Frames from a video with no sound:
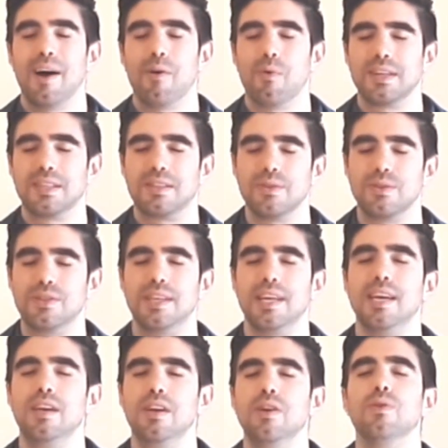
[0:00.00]
I want to
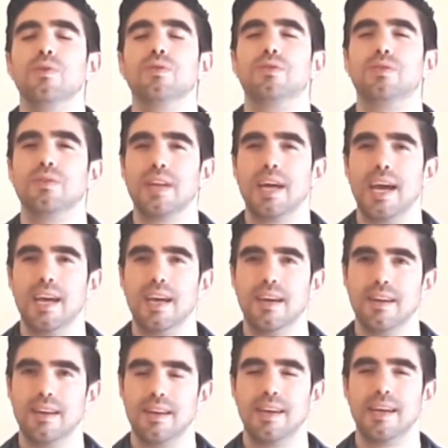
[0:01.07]
see you today
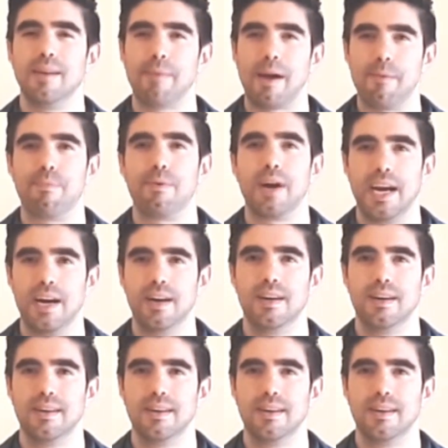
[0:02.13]
in my prayer.